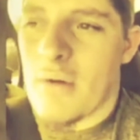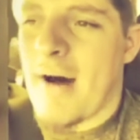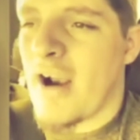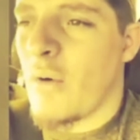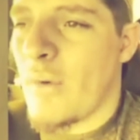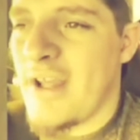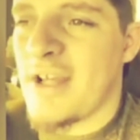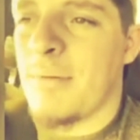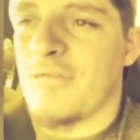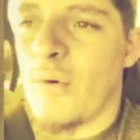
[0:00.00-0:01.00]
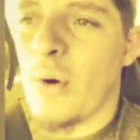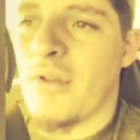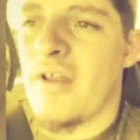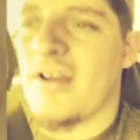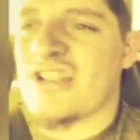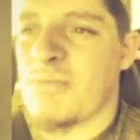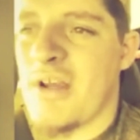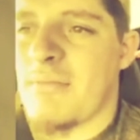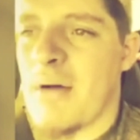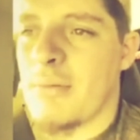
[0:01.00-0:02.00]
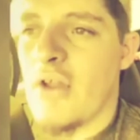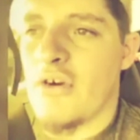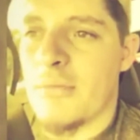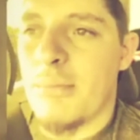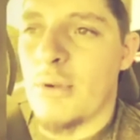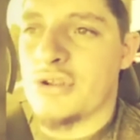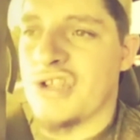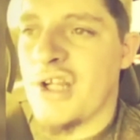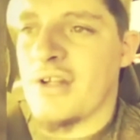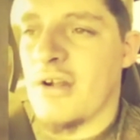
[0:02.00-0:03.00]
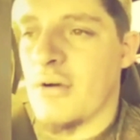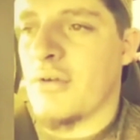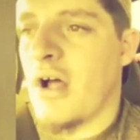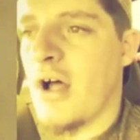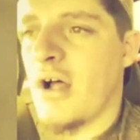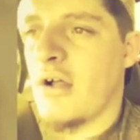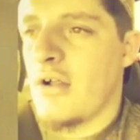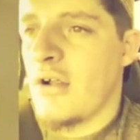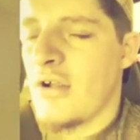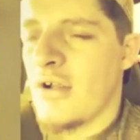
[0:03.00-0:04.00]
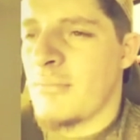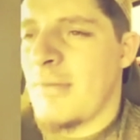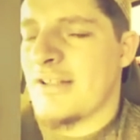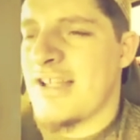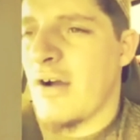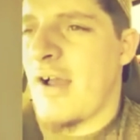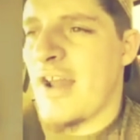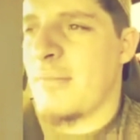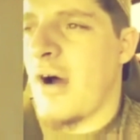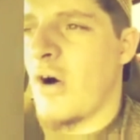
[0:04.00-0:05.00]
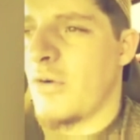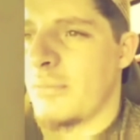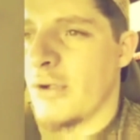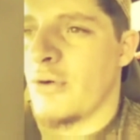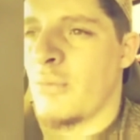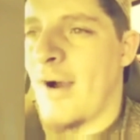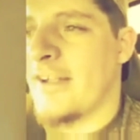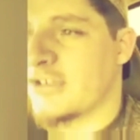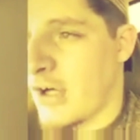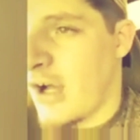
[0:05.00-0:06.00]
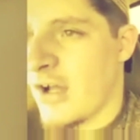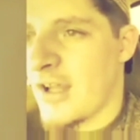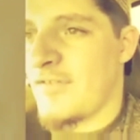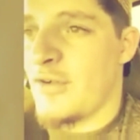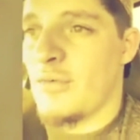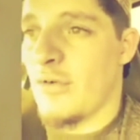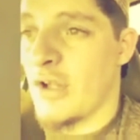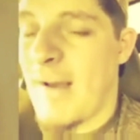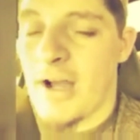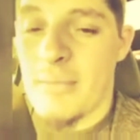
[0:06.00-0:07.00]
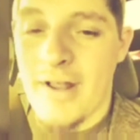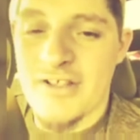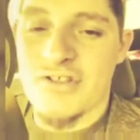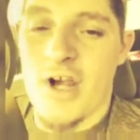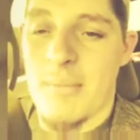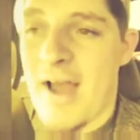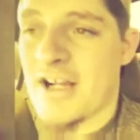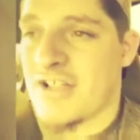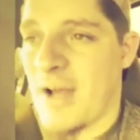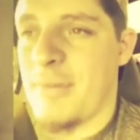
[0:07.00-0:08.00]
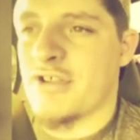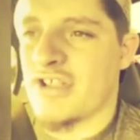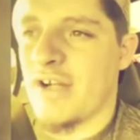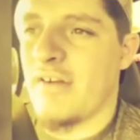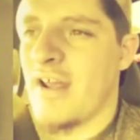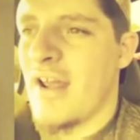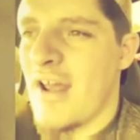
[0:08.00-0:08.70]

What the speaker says: So about a week before this, me and my brother are bullshitting on my tailgate of my old blue and white truck. If you look back on my Instagram, I actually got pictures of it.